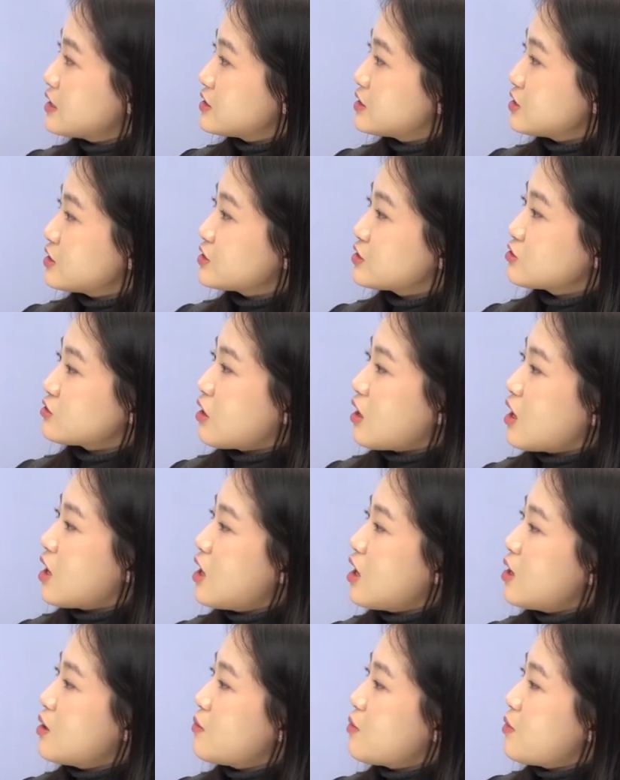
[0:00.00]
does
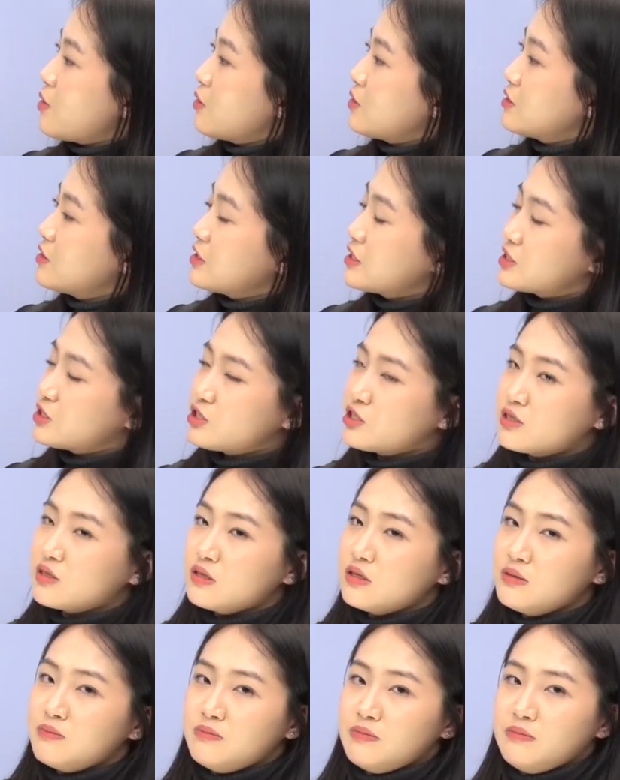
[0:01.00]
not
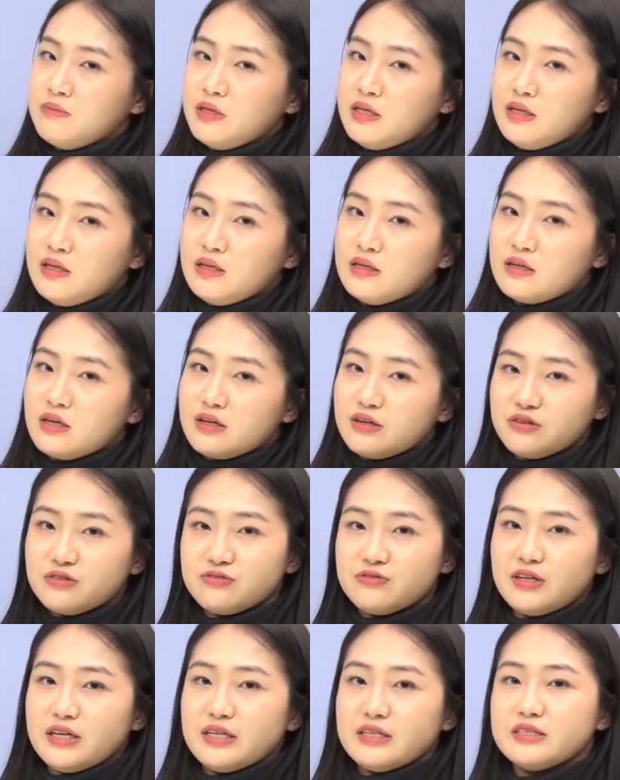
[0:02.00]
literally mean a
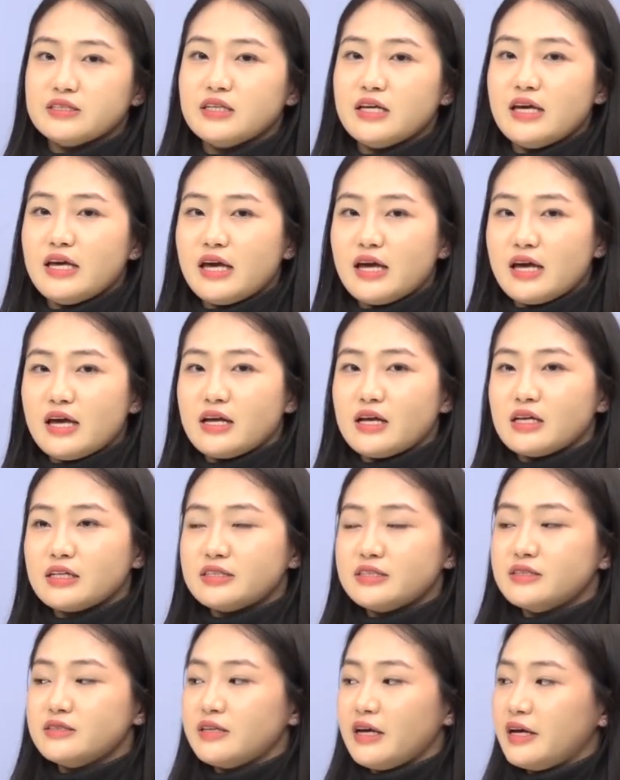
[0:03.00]
fist. It
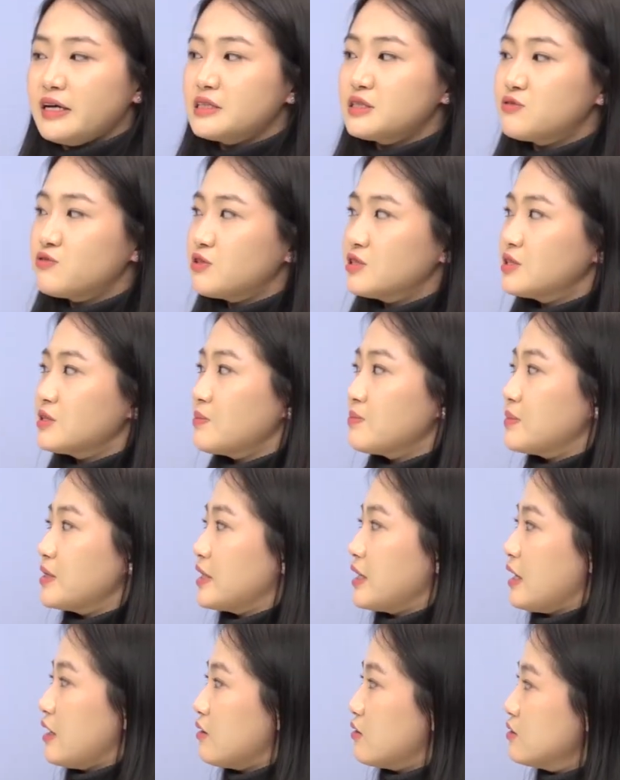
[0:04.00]
stands for
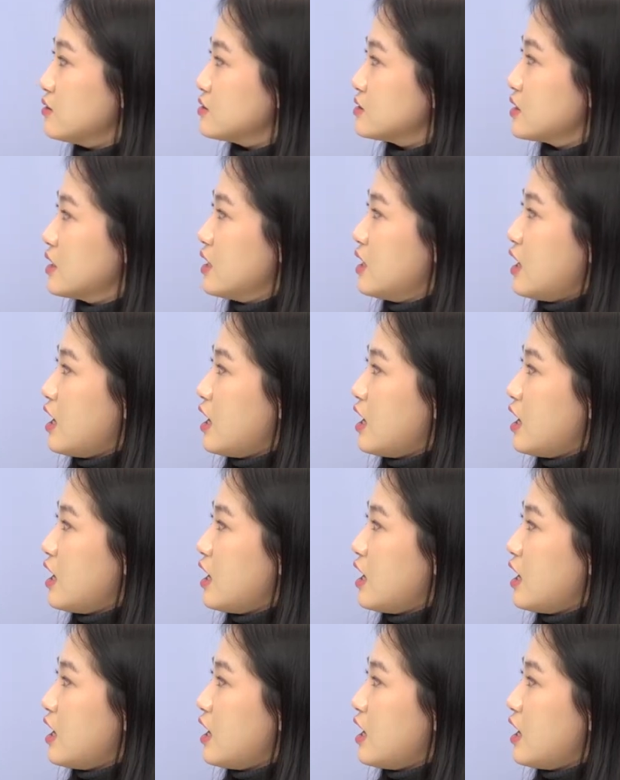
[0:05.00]
something else.